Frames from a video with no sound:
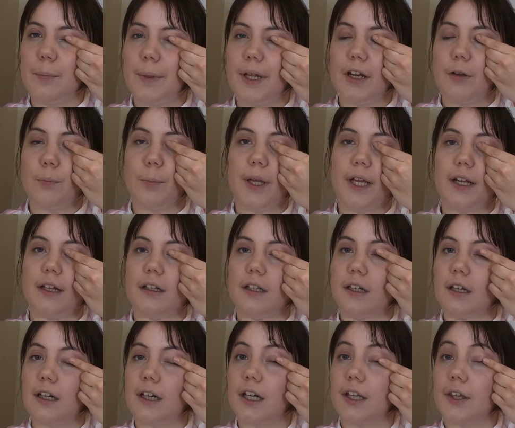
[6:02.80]
bit of pink
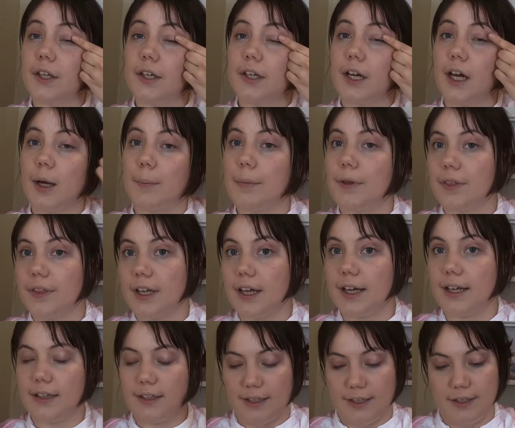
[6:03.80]
glitter on the top of the
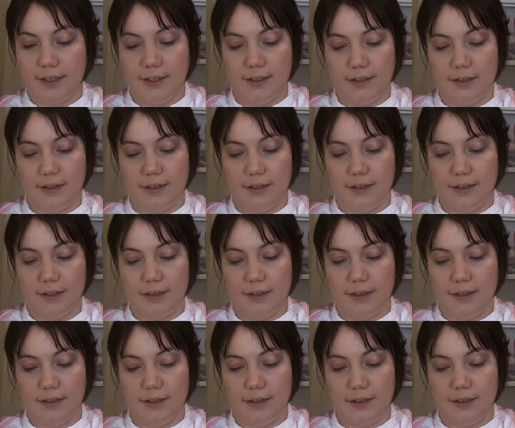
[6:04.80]
eyelid.